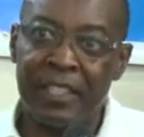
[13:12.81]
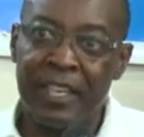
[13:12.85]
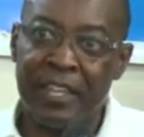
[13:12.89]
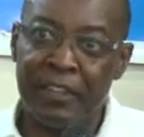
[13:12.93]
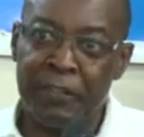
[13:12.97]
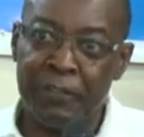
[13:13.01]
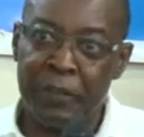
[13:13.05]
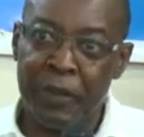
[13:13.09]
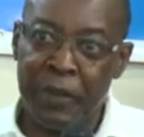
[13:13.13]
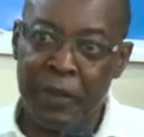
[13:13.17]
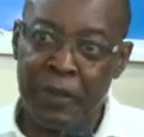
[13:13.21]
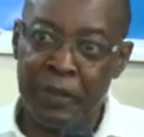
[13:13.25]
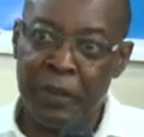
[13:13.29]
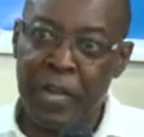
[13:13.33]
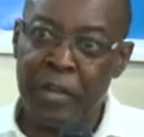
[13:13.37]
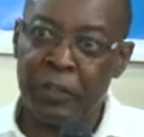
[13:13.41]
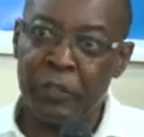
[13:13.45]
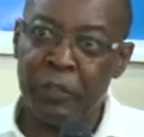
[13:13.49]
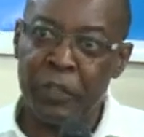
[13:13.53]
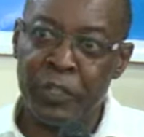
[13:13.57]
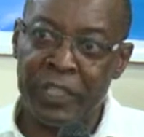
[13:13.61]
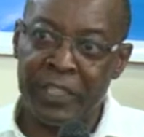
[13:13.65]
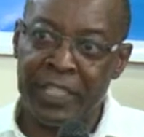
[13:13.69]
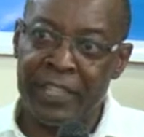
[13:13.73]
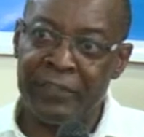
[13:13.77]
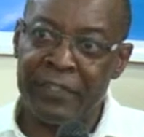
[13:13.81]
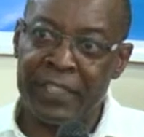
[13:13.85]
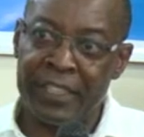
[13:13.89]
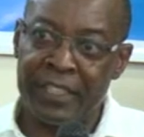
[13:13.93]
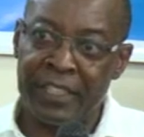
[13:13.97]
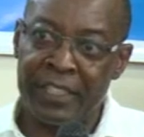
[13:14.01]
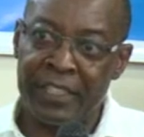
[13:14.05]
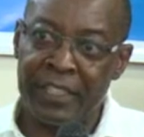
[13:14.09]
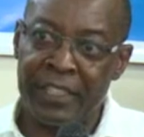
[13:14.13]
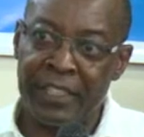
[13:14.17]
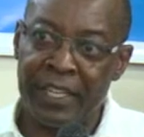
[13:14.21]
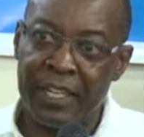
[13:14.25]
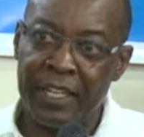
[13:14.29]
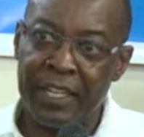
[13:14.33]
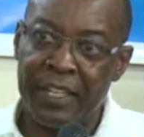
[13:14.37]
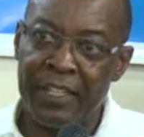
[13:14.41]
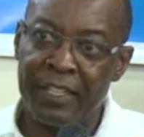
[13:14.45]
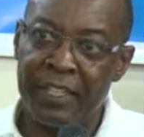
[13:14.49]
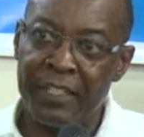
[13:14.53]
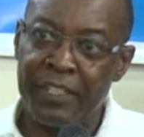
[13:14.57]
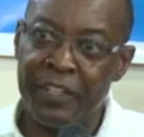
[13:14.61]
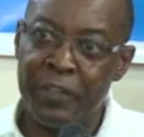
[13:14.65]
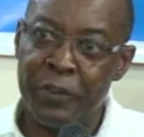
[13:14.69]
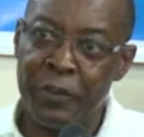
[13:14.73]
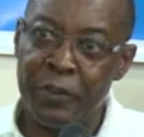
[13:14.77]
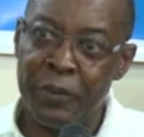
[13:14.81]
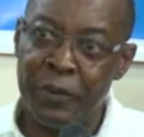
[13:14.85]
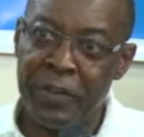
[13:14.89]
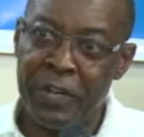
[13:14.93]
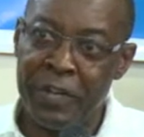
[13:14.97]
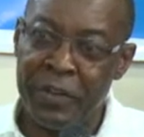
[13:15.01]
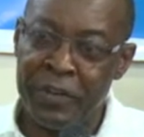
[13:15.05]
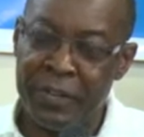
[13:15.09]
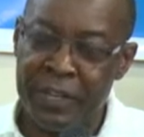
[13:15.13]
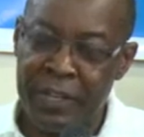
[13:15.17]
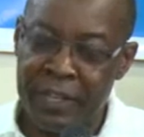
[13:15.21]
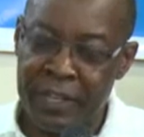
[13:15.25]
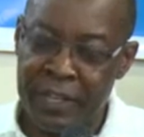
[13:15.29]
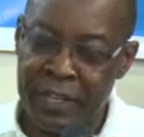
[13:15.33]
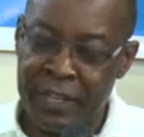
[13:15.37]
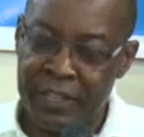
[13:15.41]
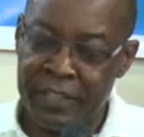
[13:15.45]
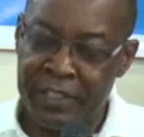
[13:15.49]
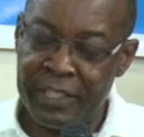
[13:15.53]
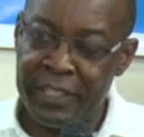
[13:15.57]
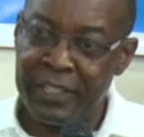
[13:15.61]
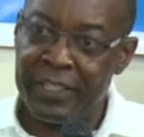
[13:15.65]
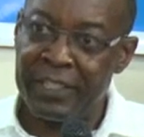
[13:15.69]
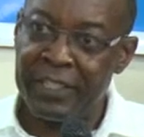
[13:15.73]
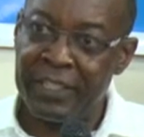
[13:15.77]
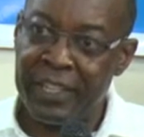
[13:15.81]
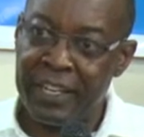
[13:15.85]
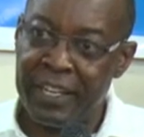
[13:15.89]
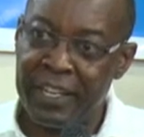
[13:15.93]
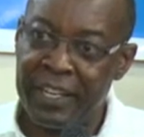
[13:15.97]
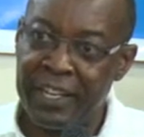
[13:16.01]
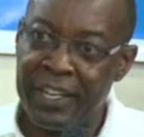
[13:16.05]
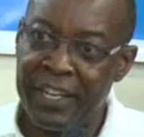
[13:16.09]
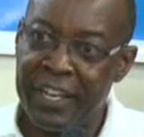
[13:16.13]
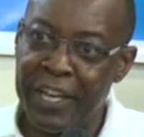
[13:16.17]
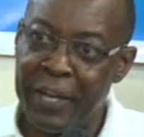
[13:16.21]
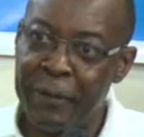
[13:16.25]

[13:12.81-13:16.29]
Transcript: like diagnostic services, like CT scan,